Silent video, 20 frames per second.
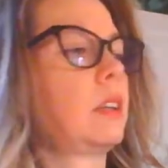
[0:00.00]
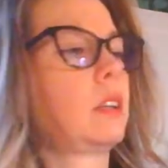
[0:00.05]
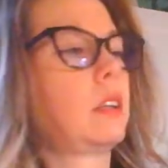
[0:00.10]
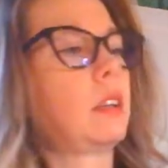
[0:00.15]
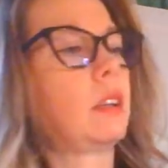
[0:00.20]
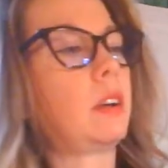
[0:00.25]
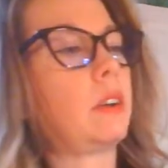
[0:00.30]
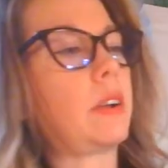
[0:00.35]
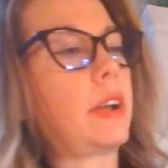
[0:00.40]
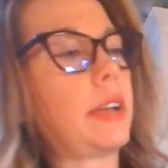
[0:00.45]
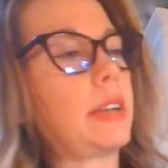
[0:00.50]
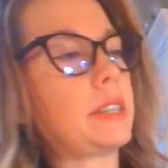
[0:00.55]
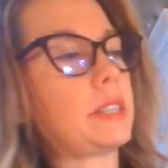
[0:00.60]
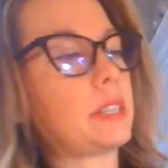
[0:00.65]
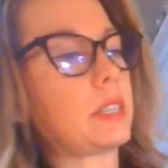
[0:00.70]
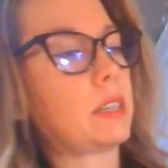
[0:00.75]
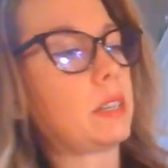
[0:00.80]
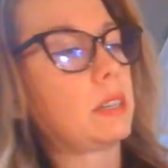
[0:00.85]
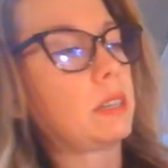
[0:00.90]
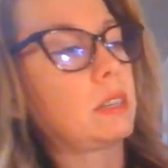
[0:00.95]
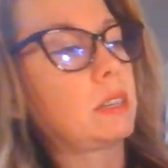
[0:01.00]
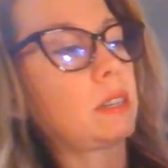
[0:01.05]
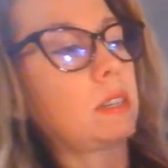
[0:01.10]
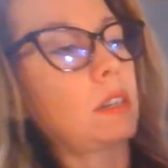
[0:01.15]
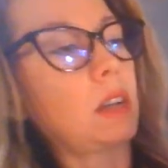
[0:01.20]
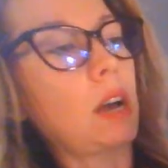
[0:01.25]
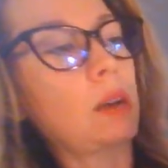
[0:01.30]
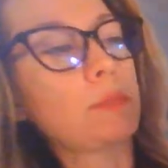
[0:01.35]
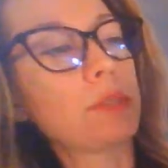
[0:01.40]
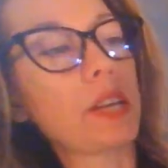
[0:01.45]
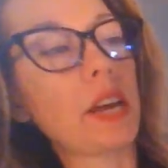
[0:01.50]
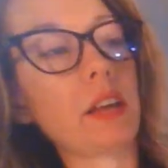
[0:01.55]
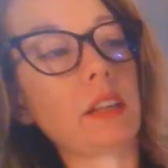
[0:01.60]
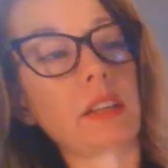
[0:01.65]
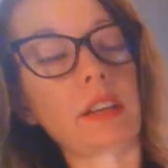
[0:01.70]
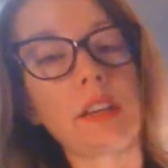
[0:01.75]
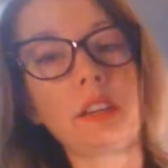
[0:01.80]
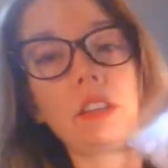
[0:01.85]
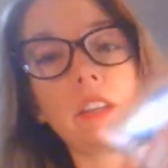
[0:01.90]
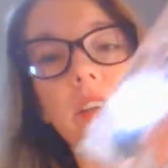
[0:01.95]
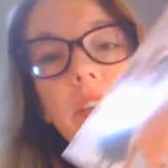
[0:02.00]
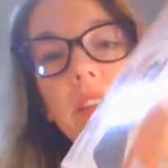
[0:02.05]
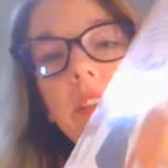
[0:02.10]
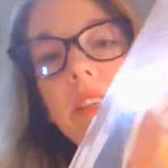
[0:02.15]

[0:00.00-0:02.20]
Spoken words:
All right. I'm telling you, look at